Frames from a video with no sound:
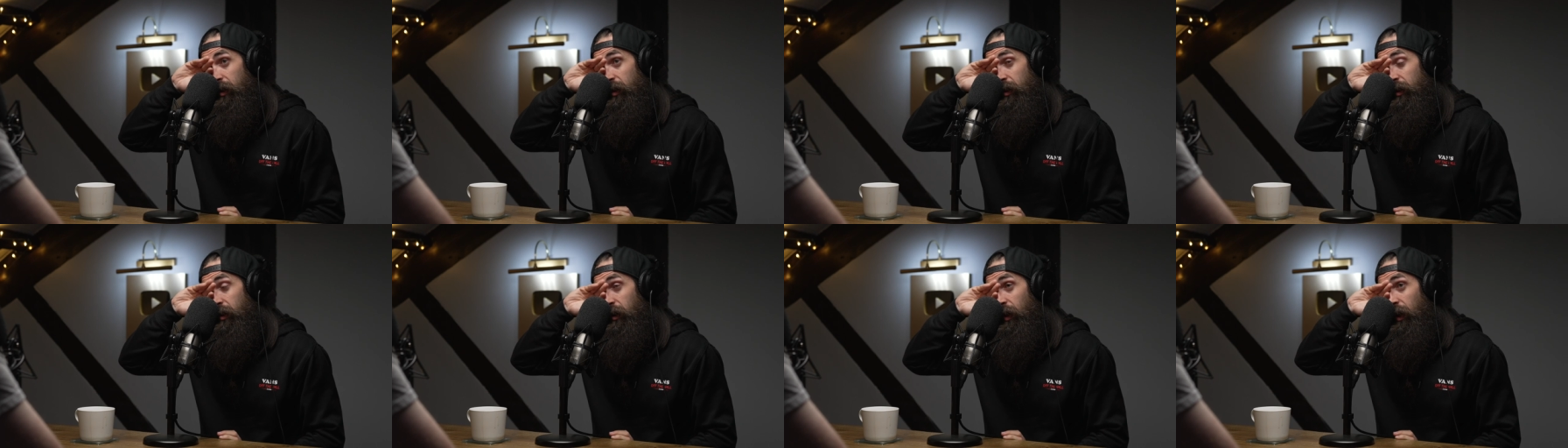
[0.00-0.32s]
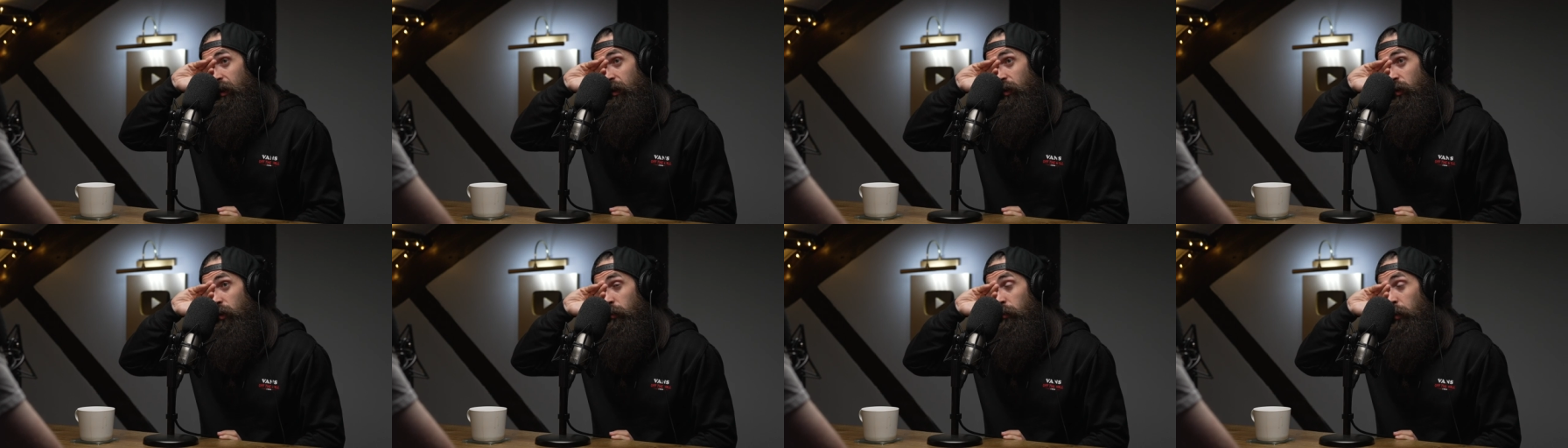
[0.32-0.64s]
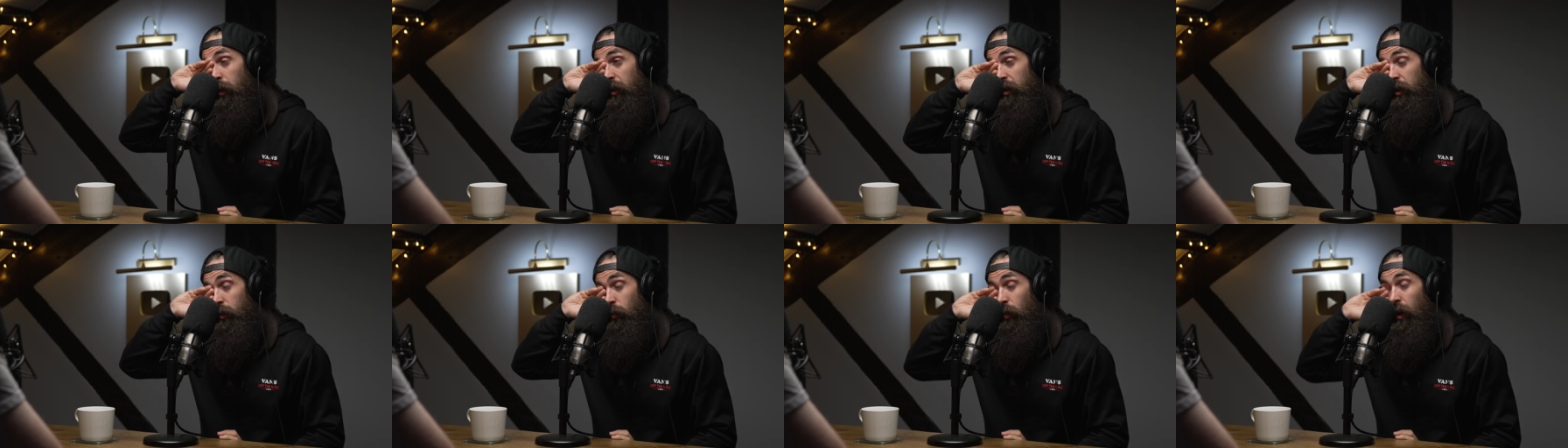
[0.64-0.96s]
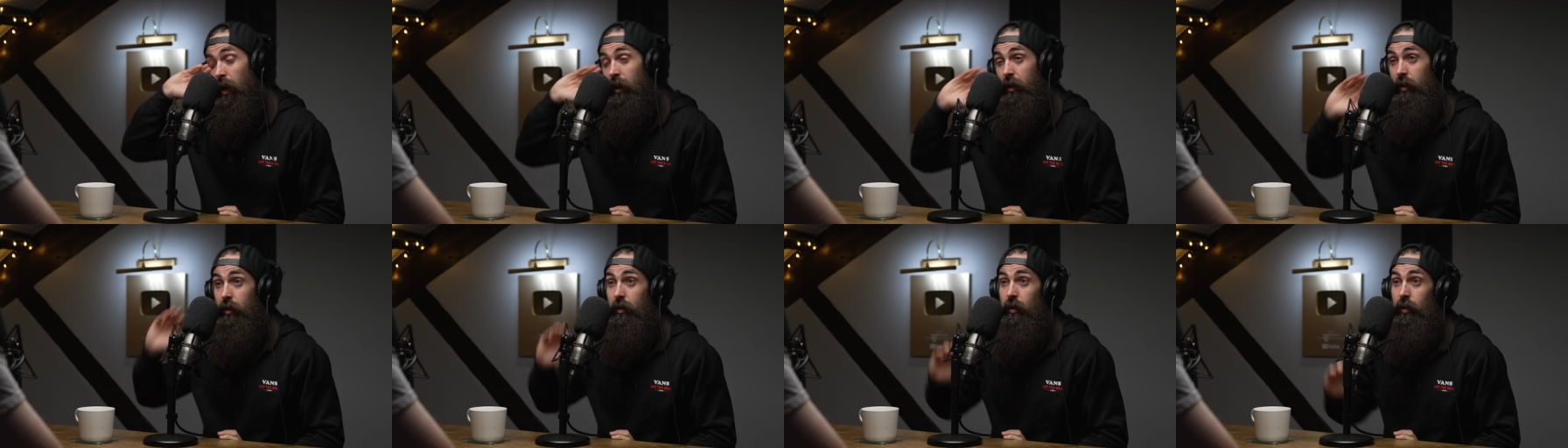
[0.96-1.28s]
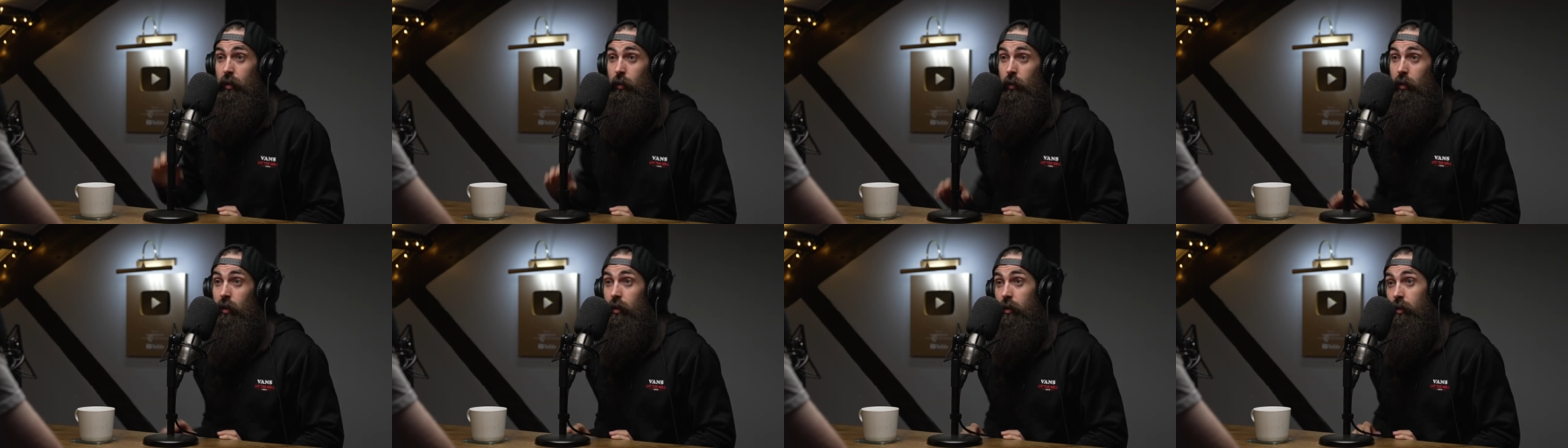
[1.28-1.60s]
that's, that's, your body's reaction
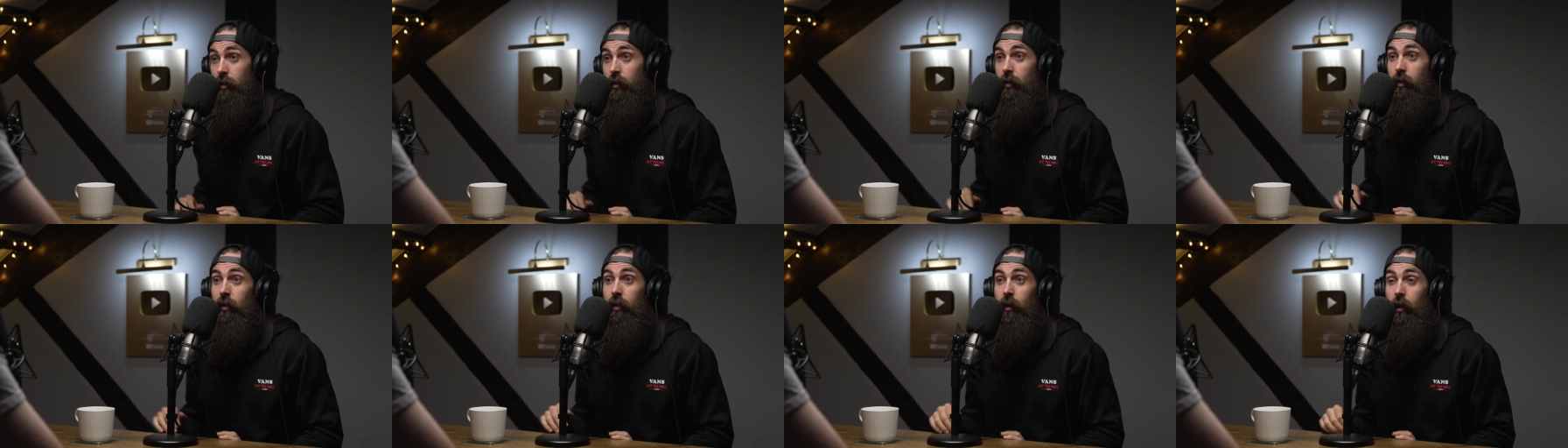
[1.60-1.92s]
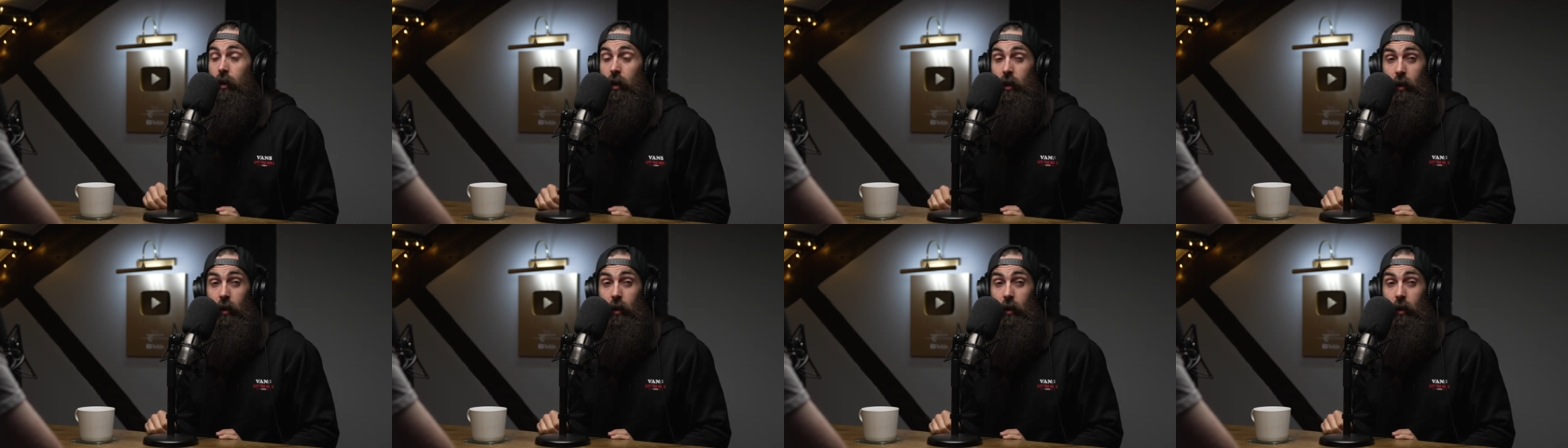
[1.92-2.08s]
to it to